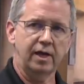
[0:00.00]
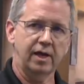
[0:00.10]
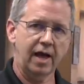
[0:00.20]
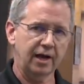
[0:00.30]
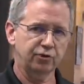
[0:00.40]

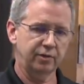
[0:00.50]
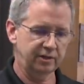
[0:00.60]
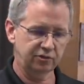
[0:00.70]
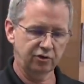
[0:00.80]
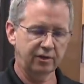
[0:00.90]
and actuate
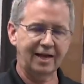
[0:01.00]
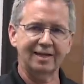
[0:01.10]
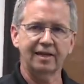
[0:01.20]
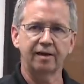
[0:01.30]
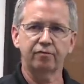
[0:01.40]
these. So you got
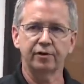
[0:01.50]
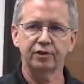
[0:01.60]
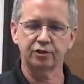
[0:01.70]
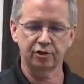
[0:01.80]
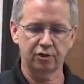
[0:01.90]

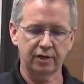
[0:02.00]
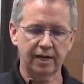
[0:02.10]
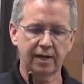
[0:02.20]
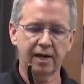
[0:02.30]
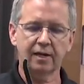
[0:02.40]
leverage, you know, you
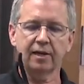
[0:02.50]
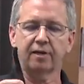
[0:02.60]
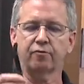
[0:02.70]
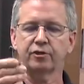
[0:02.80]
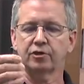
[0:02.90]
got a lot of
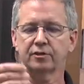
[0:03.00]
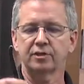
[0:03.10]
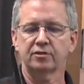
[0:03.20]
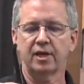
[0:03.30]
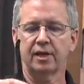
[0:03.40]
leverage on
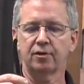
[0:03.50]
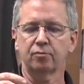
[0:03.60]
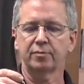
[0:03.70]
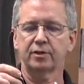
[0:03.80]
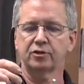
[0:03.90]
this
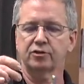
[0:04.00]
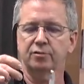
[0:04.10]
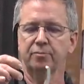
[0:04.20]
handle because your